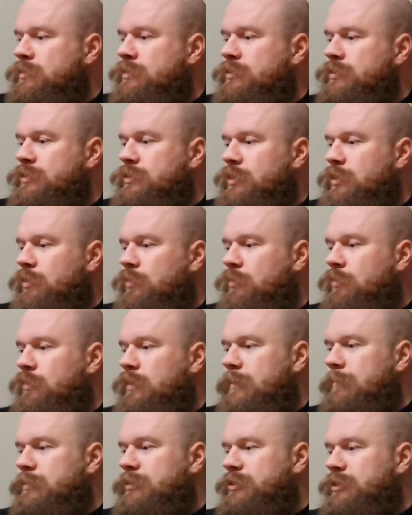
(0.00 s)
So
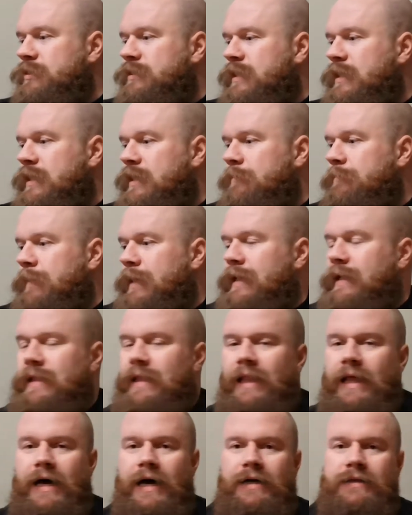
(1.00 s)
let me just get my
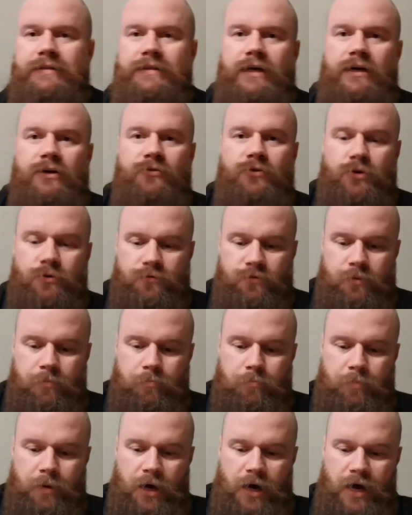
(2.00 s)
glass out of the
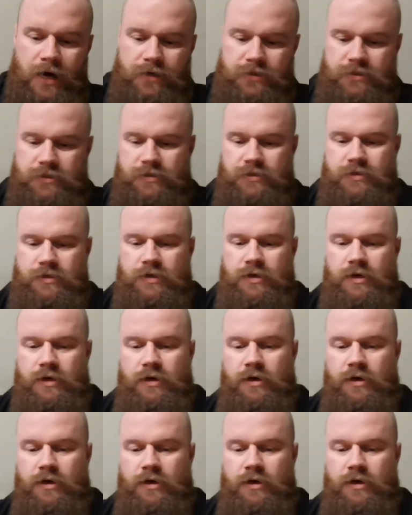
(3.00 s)
box.